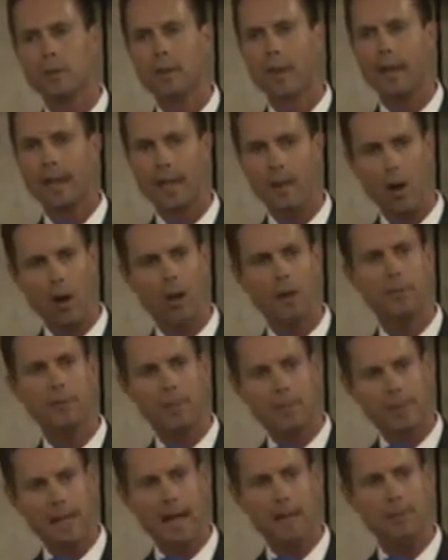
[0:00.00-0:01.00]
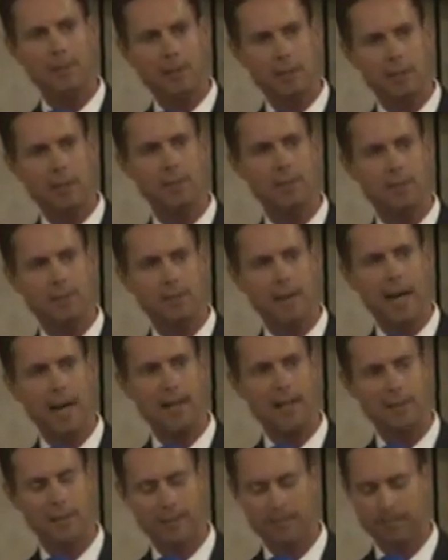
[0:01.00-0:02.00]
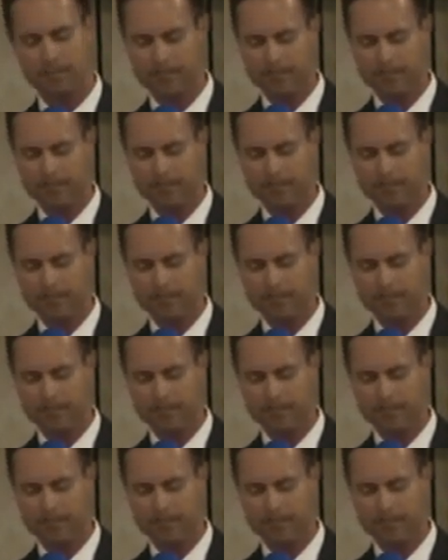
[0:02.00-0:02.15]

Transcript: I need all of your common sense advice.